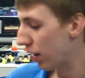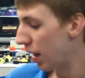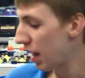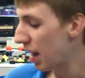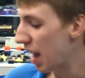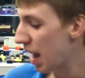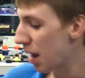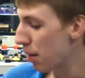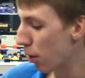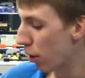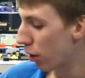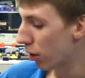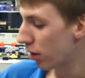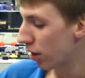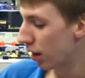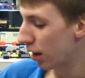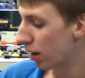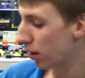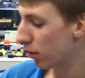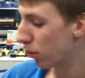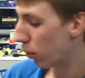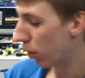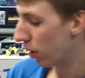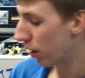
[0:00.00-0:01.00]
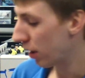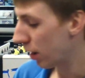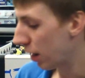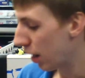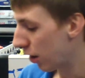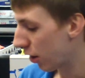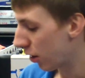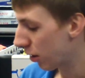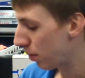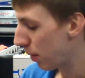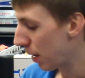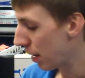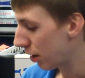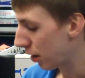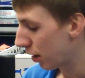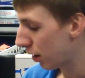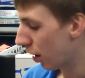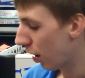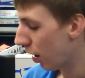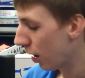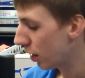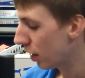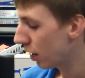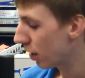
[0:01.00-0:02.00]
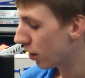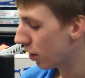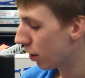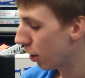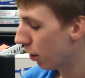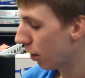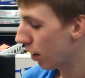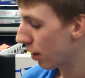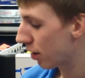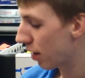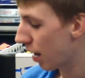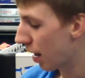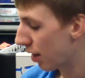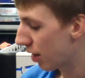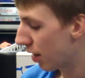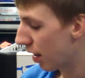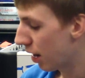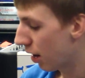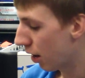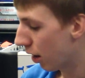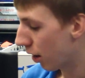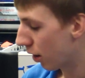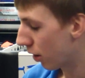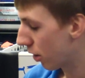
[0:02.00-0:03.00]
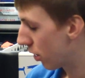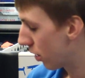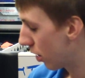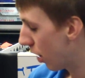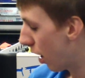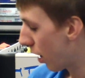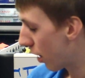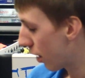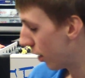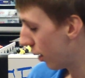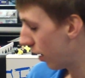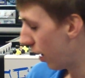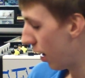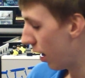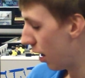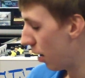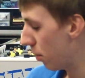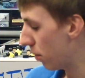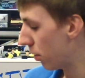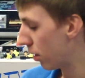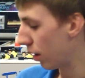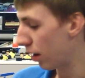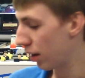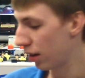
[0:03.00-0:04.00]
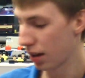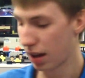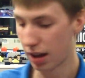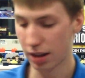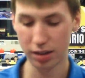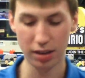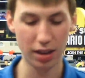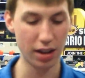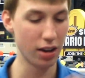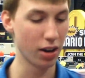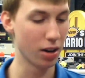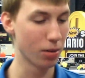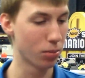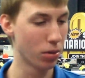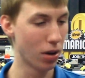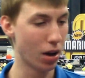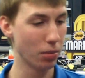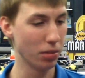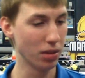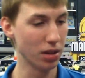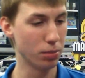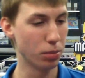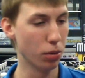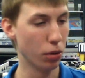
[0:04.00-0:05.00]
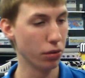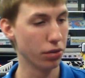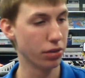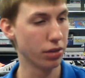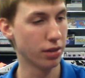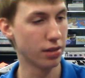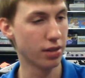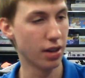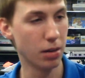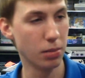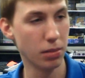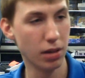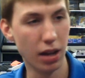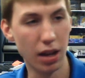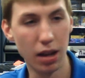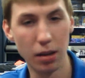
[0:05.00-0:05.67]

They came out in one of the years. Basically, all I need to know is that they are soccer games and that they are probably both the same